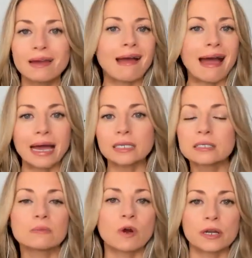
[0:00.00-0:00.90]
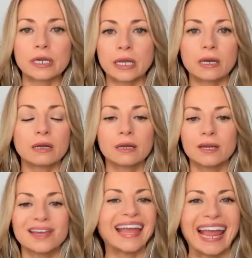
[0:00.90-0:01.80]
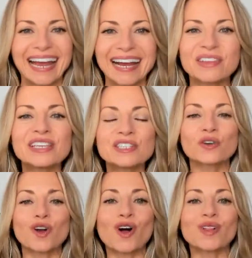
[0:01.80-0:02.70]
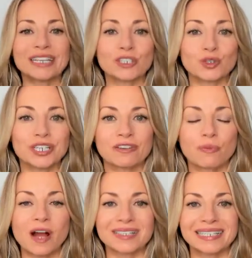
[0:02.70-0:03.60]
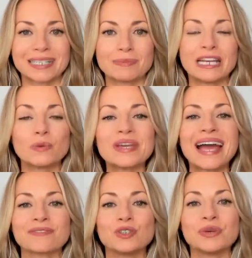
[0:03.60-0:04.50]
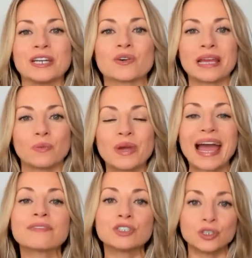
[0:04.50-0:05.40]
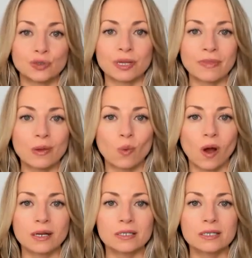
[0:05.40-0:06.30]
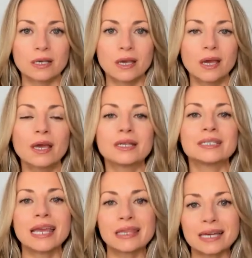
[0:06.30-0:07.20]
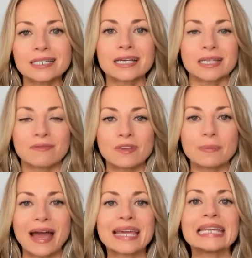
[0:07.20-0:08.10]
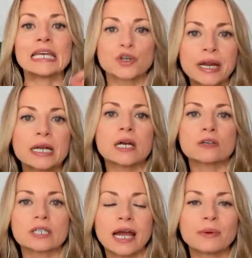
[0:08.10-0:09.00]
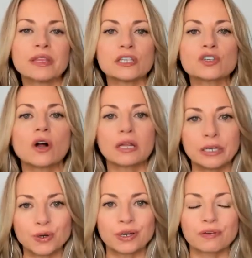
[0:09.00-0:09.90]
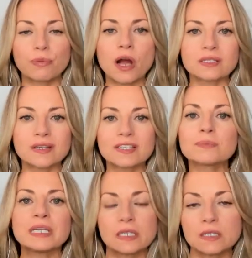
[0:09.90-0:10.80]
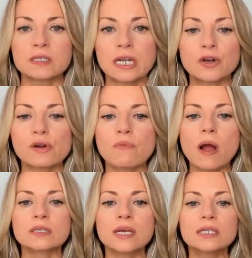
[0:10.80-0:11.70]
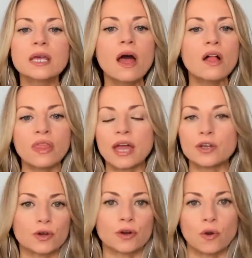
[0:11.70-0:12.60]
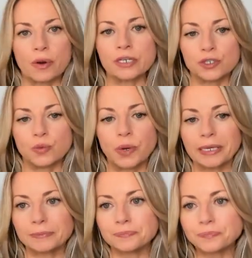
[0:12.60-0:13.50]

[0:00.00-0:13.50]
ads, marketing, AI, these are all iterative processes, meaning we have to iterate. We have to do something once, take that test, that feedback, and iterate another time, right? These are all iterative processes. Business is an iterative process. Then you're going to win.